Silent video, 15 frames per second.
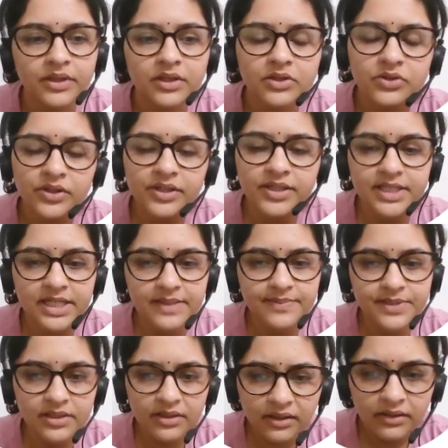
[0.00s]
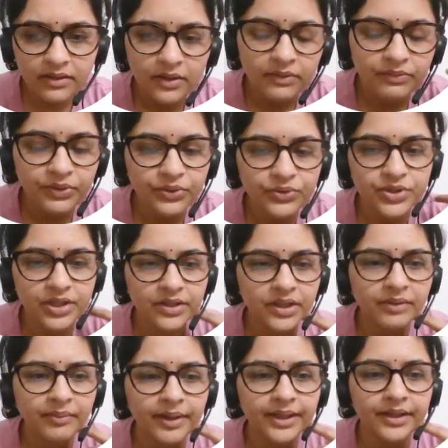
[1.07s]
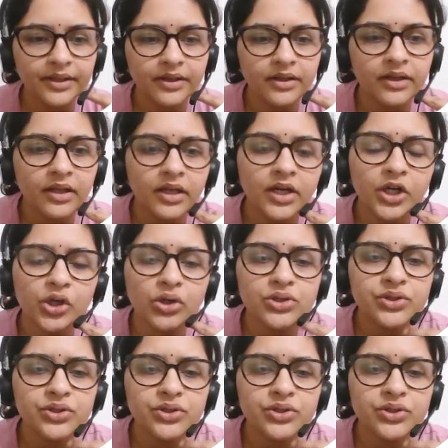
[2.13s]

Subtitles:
So this keeps the future in the mind. It also